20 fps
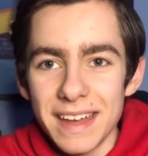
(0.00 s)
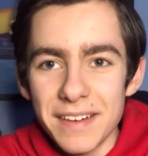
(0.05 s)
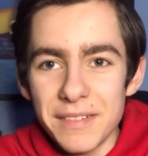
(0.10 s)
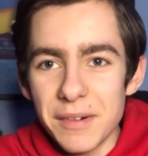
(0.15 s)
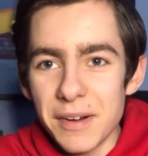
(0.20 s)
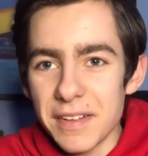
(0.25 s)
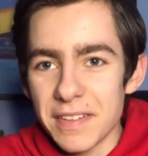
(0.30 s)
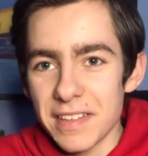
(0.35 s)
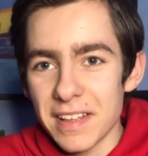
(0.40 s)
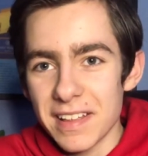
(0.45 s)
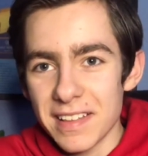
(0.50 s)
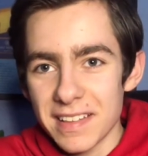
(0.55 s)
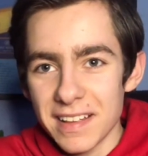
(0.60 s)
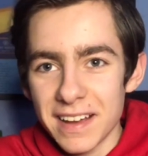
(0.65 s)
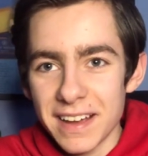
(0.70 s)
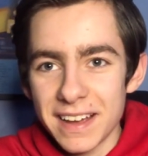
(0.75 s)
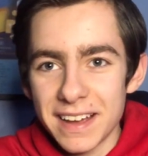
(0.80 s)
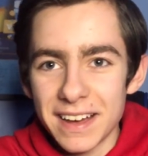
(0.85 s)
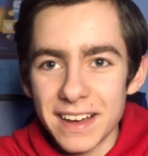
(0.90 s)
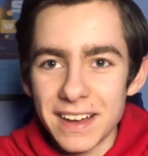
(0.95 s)
well, it sounds
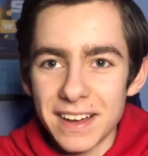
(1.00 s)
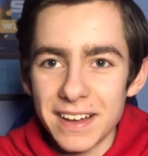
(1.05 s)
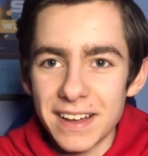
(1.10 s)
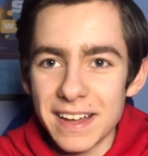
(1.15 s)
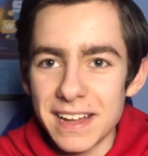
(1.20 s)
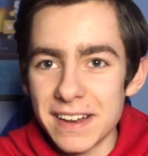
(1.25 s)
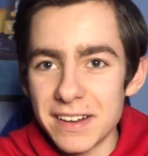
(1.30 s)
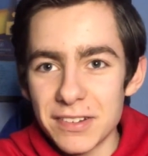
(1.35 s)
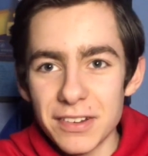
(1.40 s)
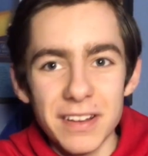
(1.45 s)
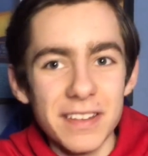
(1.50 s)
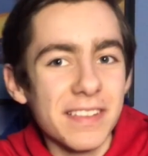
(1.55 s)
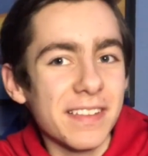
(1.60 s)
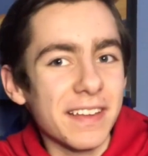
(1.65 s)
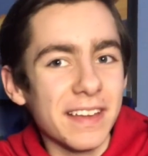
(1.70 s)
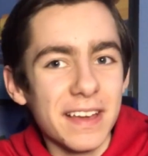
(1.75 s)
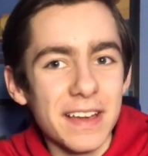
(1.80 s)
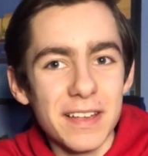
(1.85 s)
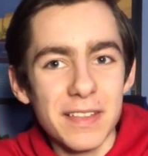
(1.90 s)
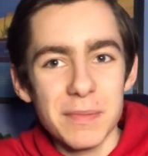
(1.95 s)
like an
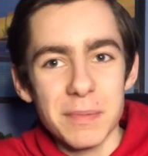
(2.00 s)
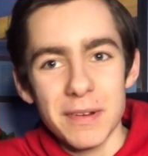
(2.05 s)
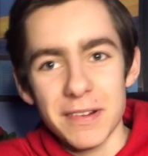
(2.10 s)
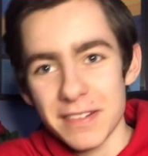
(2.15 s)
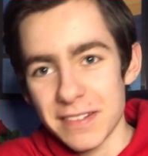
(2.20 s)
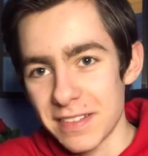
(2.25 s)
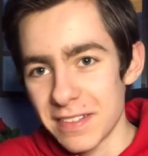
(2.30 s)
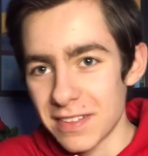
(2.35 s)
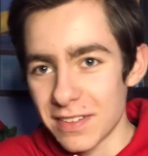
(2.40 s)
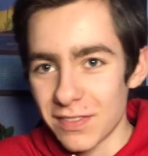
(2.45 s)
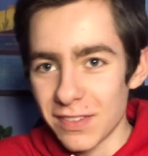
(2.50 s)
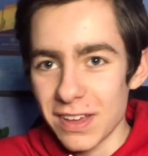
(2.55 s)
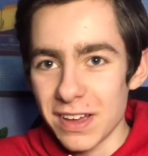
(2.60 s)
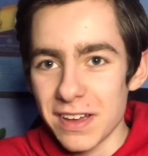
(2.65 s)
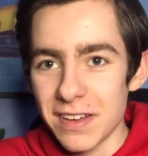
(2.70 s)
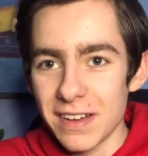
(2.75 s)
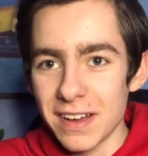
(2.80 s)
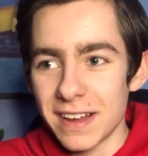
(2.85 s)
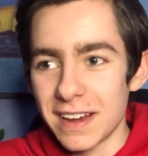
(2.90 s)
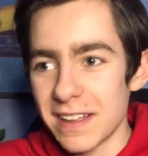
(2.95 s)
interesting experience for
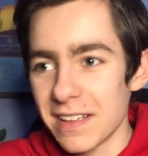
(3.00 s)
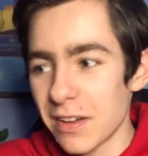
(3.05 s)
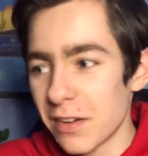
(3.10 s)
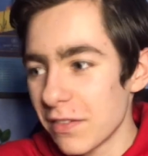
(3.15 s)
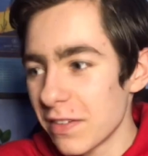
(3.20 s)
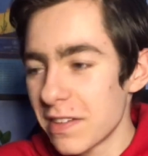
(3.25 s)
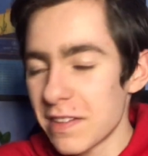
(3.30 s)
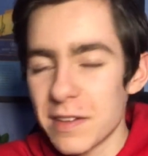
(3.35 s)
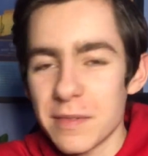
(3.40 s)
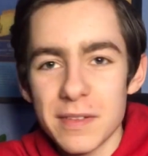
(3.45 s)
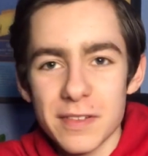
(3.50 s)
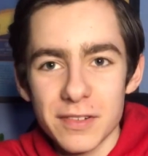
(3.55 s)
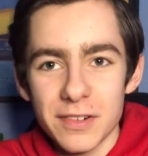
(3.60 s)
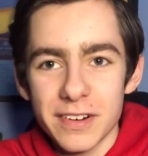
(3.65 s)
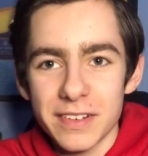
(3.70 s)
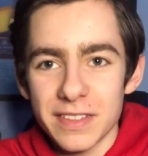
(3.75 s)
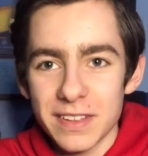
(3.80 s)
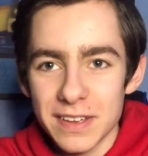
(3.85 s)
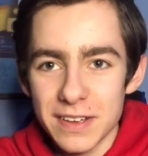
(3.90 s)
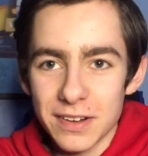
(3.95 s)
you, and obviously it was
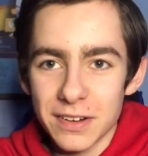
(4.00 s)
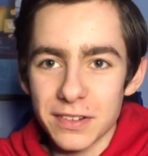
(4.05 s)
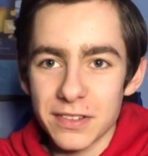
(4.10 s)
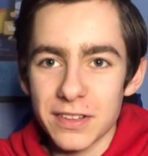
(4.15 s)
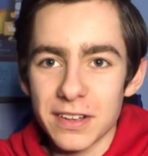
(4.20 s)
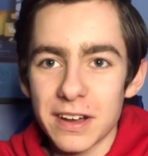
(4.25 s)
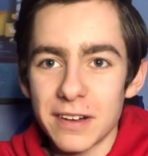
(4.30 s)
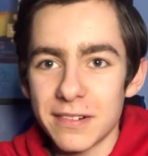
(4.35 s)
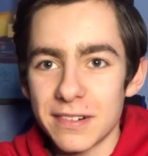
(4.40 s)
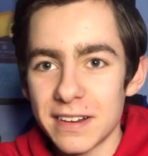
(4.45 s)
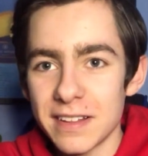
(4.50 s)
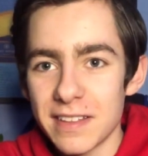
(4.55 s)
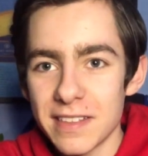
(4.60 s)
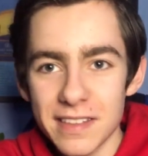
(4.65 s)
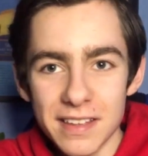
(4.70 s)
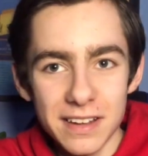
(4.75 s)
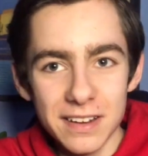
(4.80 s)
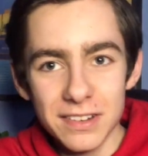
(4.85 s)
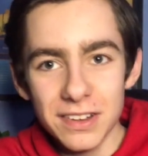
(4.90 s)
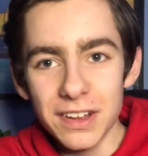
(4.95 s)
great that you got to go on and
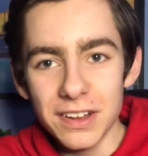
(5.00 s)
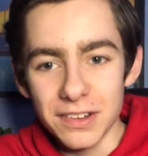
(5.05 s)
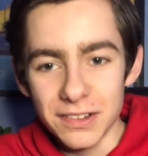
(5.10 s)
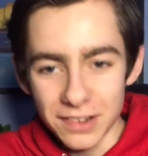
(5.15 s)
sing too.